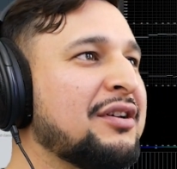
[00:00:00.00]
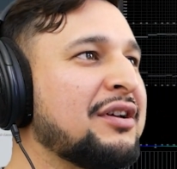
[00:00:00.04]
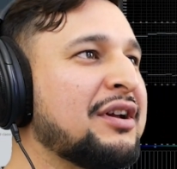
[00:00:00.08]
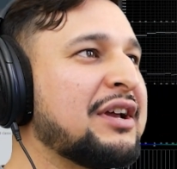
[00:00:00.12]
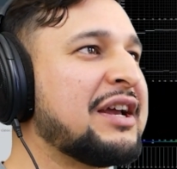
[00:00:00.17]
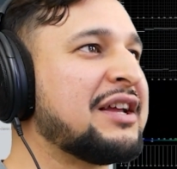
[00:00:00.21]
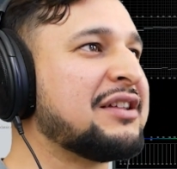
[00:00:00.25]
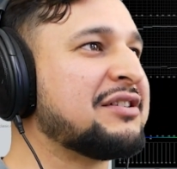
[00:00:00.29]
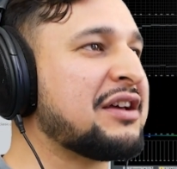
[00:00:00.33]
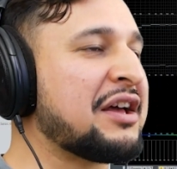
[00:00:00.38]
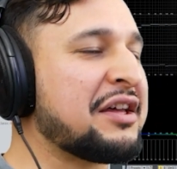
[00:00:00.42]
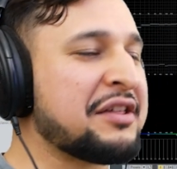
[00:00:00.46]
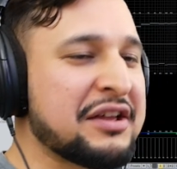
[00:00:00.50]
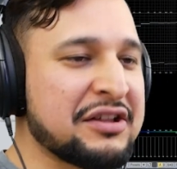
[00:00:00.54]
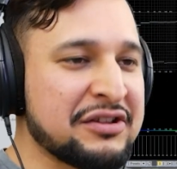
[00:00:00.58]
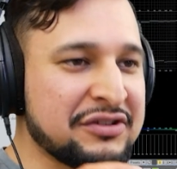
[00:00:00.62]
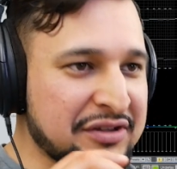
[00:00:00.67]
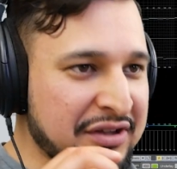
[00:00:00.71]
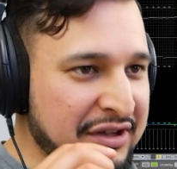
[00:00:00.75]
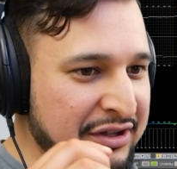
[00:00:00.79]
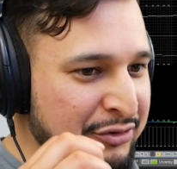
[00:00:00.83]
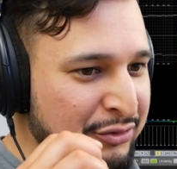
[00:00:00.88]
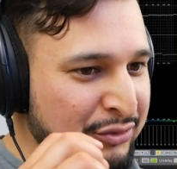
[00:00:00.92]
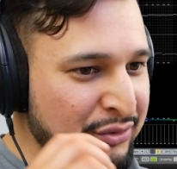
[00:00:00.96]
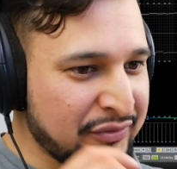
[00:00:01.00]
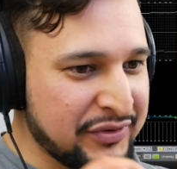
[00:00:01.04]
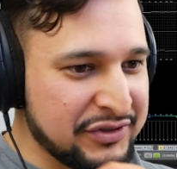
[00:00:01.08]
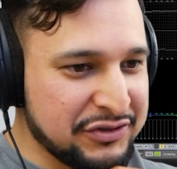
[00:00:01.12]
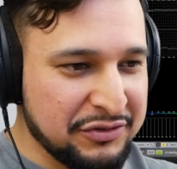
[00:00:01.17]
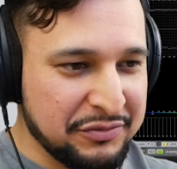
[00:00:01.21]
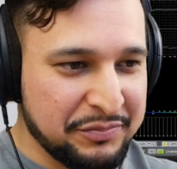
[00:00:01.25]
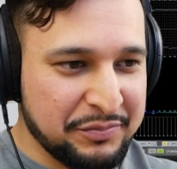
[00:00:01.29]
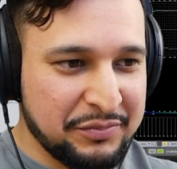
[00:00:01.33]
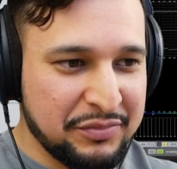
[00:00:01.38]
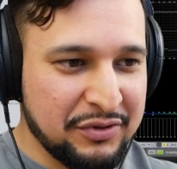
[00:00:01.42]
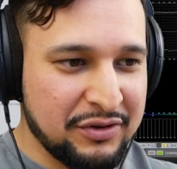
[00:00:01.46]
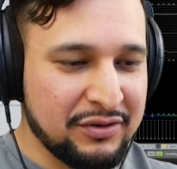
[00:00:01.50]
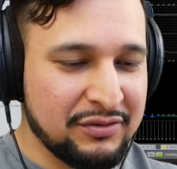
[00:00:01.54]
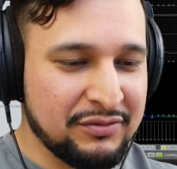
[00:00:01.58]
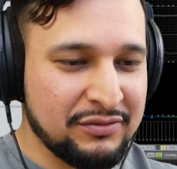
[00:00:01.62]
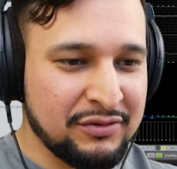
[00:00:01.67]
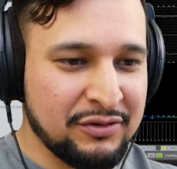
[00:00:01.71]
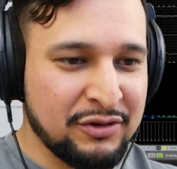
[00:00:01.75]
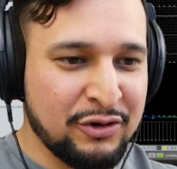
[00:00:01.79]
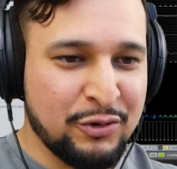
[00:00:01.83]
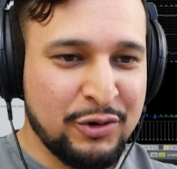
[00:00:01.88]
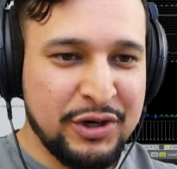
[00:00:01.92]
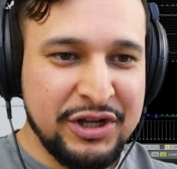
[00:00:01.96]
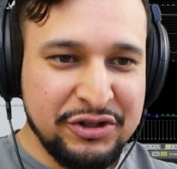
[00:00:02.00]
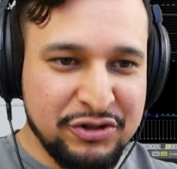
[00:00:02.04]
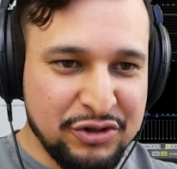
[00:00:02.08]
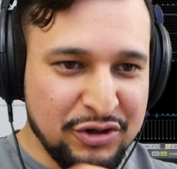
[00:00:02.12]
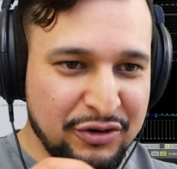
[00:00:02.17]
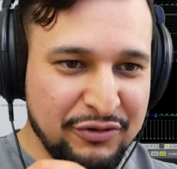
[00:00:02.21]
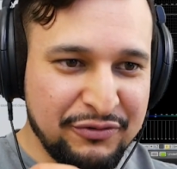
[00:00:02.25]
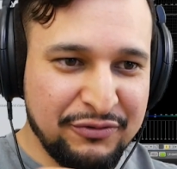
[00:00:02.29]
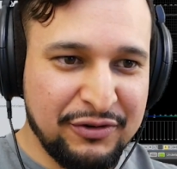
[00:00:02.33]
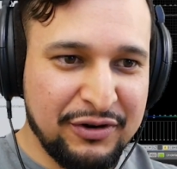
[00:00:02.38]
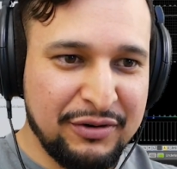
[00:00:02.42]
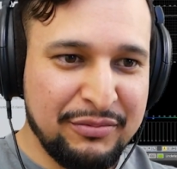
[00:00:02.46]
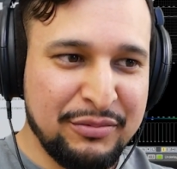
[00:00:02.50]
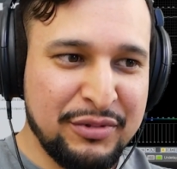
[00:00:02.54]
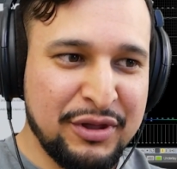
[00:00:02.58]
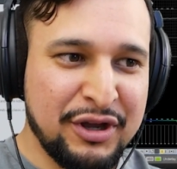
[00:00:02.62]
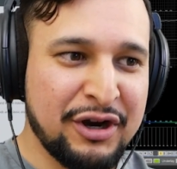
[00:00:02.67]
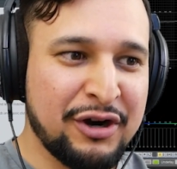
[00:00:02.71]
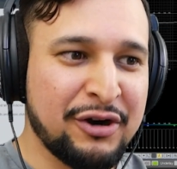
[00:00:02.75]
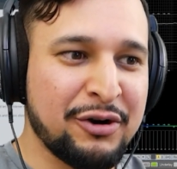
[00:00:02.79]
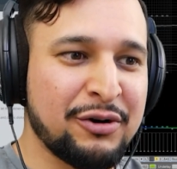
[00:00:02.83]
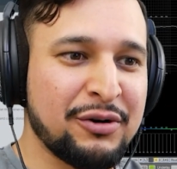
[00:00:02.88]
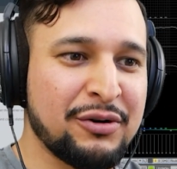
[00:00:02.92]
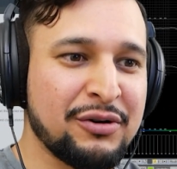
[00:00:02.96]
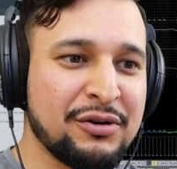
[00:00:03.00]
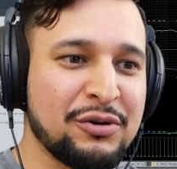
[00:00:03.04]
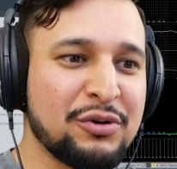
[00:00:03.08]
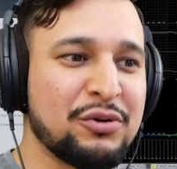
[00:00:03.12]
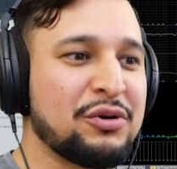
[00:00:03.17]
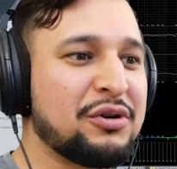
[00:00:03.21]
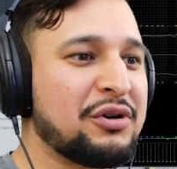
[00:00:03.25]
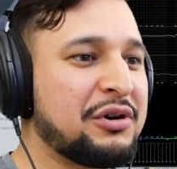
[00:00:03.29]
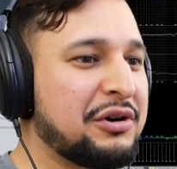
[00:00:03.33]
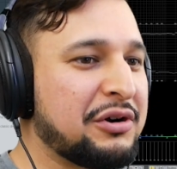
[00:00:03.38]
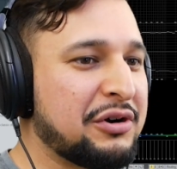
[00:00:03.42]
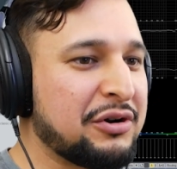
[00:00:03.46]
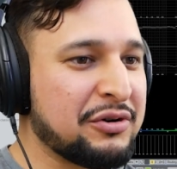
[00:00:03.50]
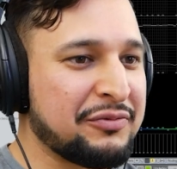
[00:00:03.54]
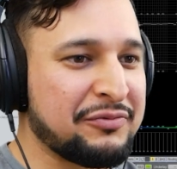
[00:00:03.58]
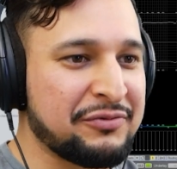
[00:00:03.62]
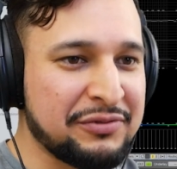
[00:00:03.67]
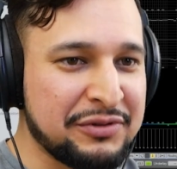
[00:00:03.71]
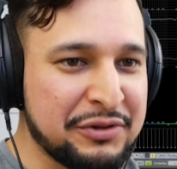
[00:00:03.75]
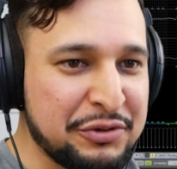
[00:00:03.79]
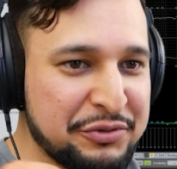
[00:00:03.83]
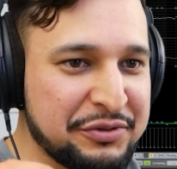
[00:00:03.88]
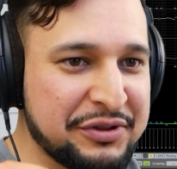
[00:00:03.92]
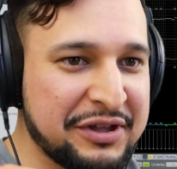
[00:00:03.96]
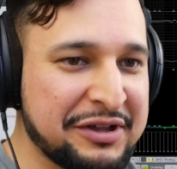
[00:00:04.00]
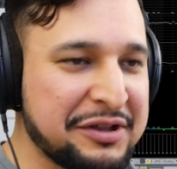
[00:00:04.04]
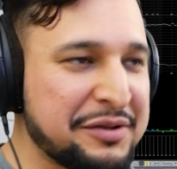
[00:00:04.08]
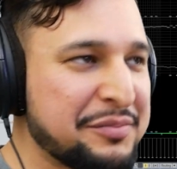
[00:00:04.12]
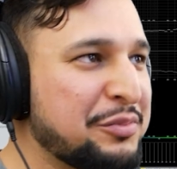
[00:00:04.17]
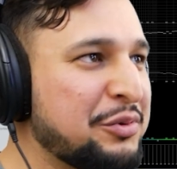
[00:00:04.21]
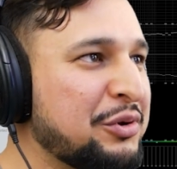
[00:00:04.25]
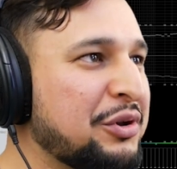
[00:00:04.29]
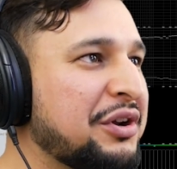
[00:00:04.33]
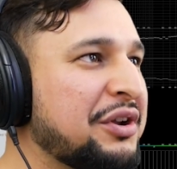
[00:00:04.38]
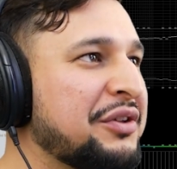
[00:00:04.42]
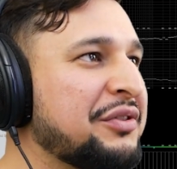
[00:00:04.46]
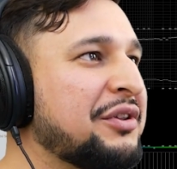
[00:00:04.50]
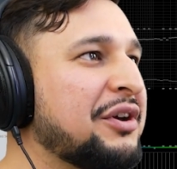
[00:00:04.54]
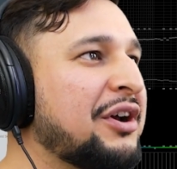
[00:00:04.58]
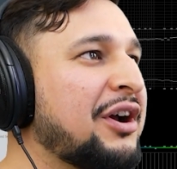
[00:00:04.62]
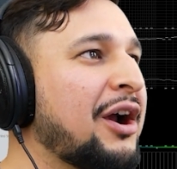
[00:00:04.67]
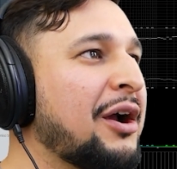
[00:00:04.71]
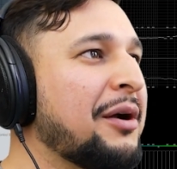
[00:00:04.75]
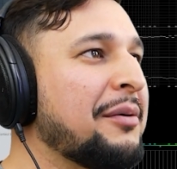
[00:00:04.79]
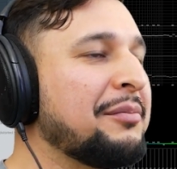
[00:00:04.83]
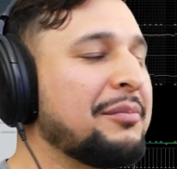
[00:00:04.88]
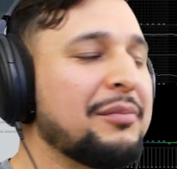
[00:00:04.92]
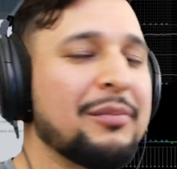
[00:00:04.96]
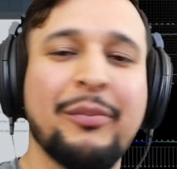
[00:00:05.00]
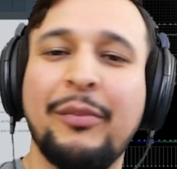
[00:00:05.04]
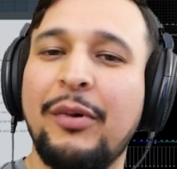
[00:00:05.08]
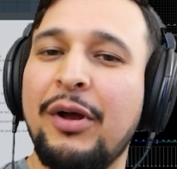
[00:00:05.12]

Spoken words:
I don't know if it's a creature from there or a flute that he put in there,